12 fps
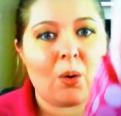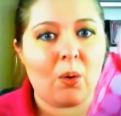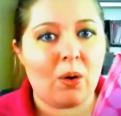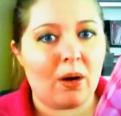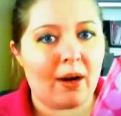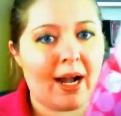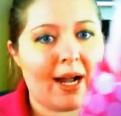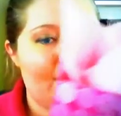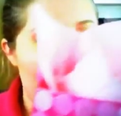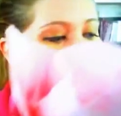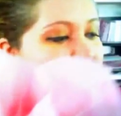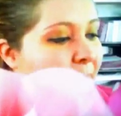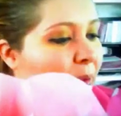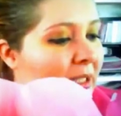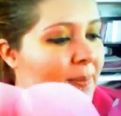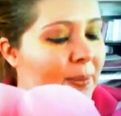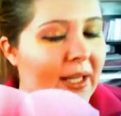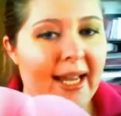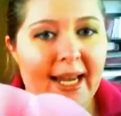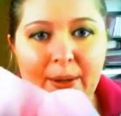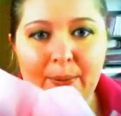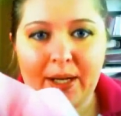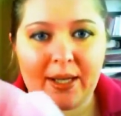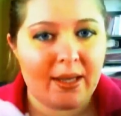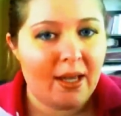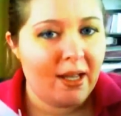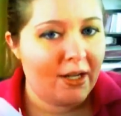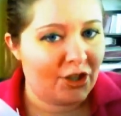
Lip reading: or on the table display with